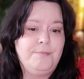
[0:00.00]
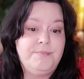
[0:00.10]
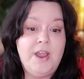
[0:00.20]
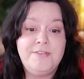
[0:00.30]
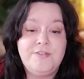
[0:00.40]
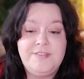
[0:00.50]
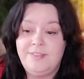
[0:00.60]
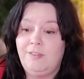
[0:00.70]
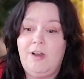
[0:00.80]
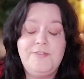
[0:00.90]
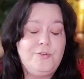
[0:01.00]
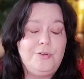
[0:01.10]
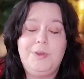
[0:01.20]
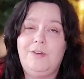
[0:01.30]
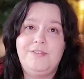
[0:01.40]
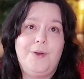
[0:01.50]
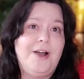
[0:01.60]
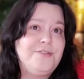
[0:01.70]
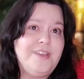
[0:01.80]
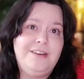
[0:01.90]
not just in the law school, but also
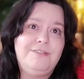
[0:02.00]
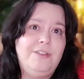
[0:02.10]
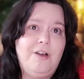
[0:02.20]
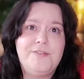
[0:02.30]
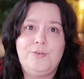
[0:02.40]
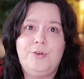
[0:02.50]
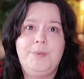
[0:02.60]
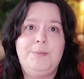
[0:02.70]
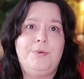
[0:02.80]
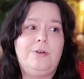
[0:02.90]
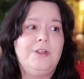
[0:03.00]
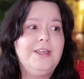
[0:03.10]
outside of the law school, people